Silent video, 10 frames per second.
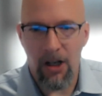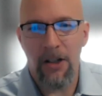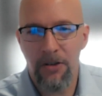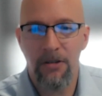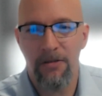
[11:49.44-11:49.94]

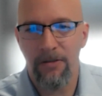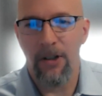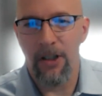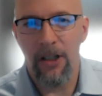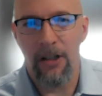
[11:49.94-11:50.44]
costs you
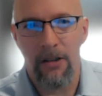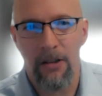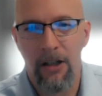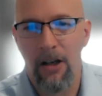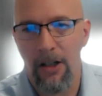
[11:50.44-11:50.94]
for a year.
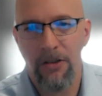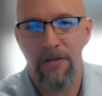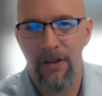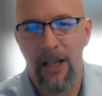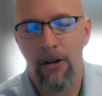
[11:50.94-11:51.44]
It costs
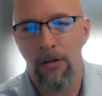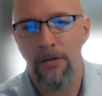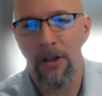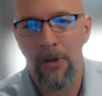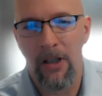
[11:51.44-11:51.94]
you for that
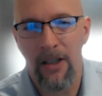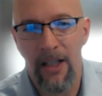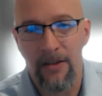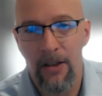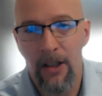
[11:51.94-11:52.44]
whole term of the
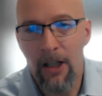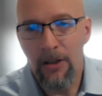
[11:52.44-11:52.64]
lease.